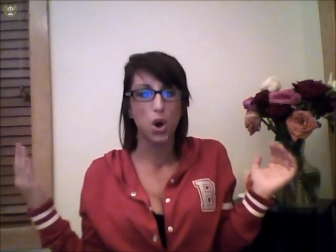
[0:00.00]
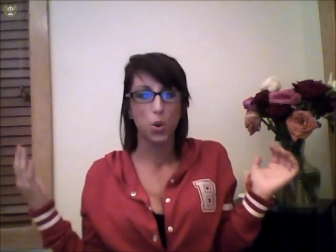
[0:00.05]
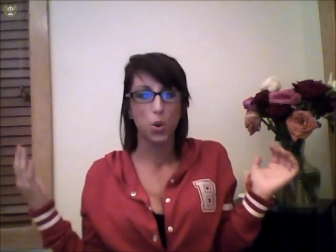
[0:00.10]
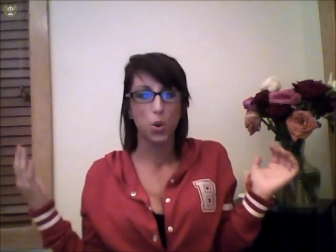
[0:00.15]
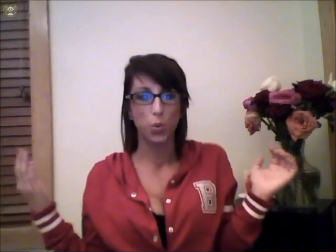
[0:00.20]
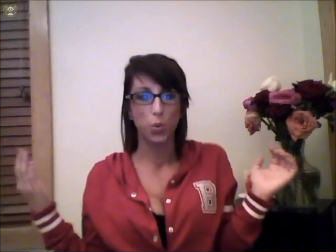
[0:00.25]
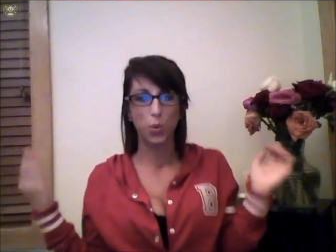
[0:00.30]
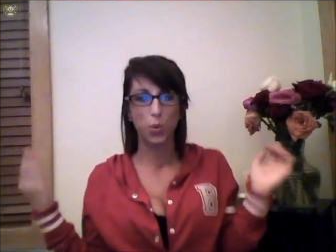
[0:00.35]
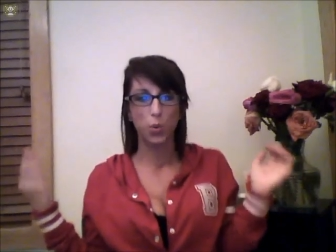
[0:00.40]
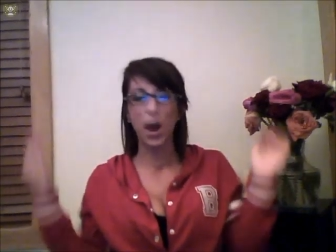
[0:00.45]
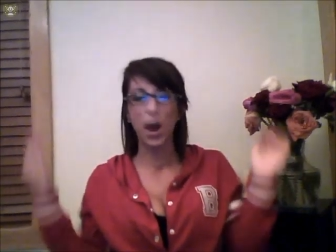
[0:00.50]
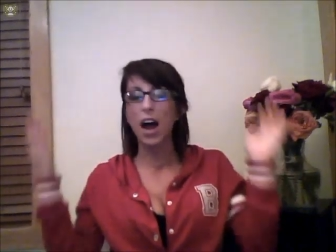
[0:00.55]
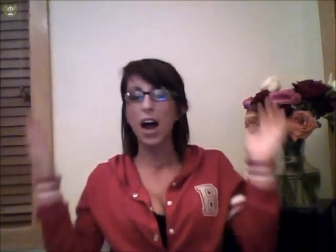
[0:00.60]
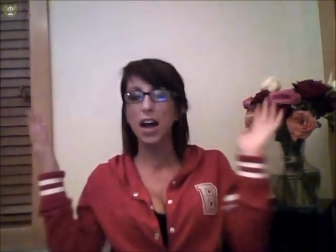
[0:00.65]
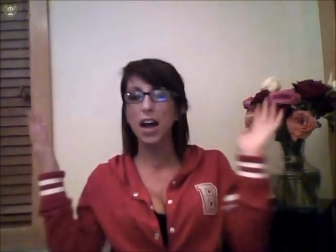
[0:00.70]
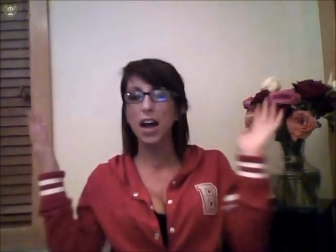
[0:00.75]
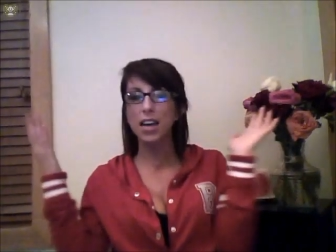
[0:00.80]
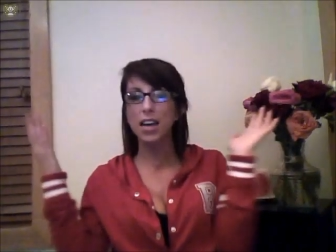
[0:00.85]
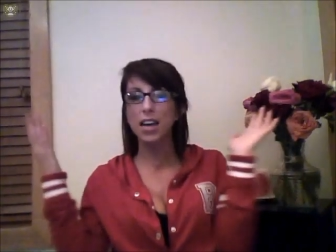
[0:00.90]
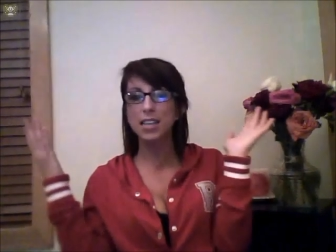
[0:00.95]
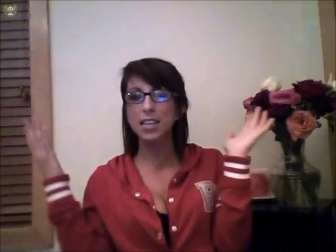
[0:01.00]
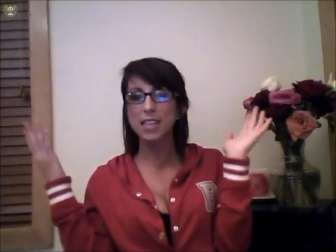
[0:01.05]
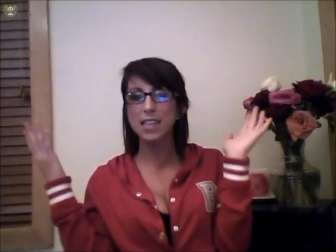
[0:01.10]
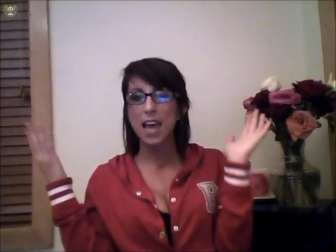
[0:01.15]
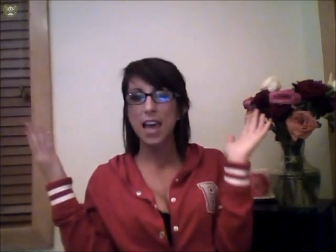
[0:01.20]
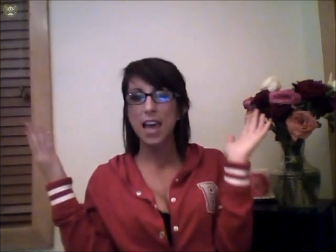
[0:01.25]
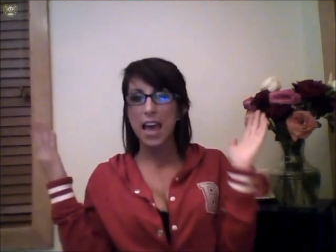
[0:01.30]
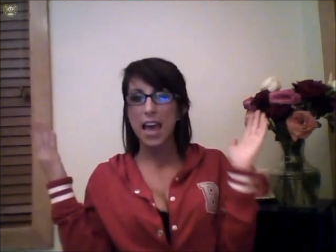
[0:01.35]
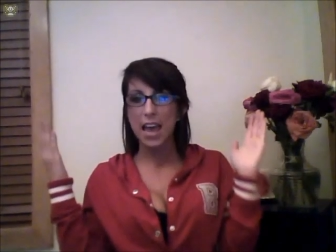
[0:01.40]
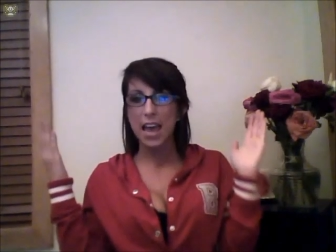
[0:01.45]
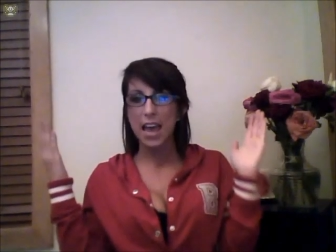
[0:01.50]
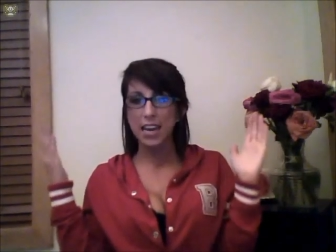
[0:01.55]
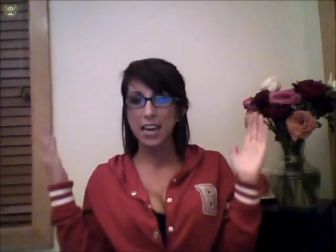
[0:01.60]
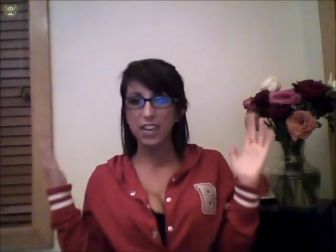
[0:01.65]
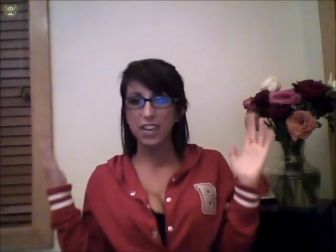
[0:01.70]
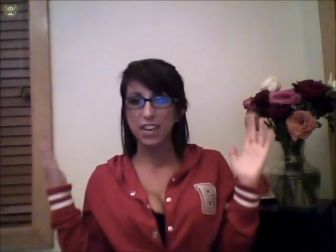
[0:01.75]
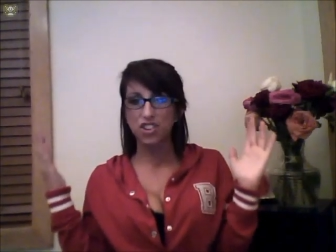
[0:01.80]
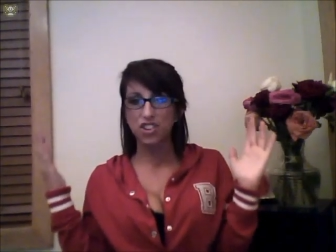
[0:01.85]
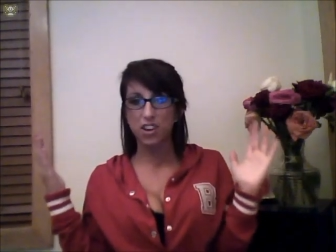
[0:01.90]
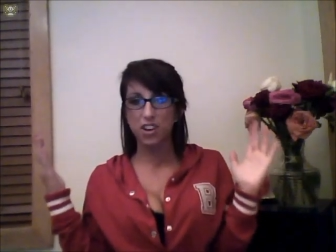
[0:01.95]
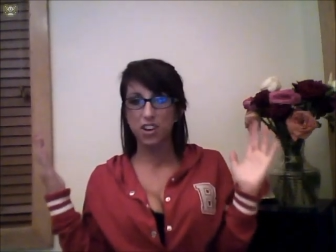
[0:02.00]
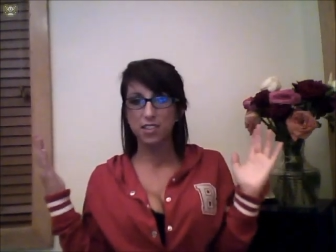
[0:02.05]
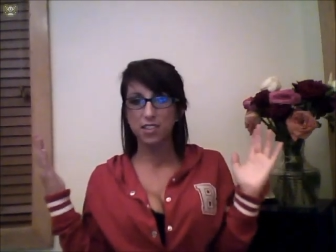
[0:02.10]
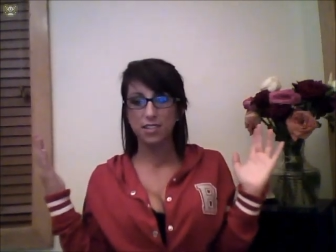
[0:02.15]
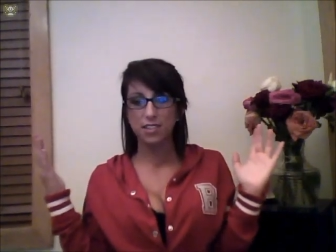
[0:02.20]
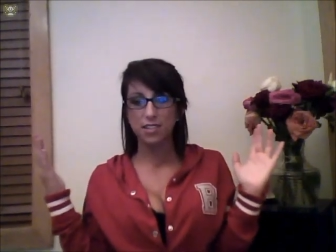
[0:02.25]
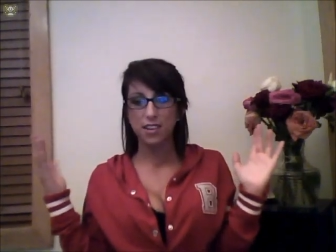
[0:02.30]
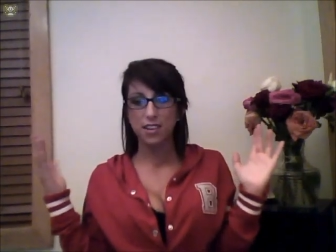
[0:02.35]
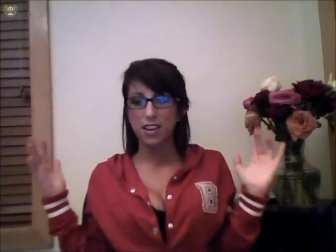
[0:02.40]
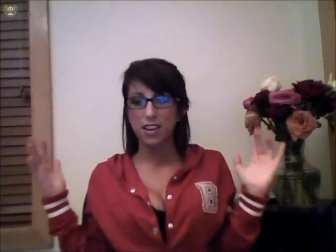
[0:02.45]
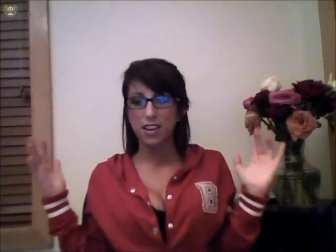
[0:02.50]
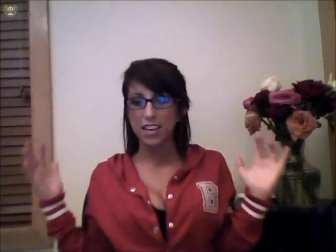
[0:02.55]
rise and it just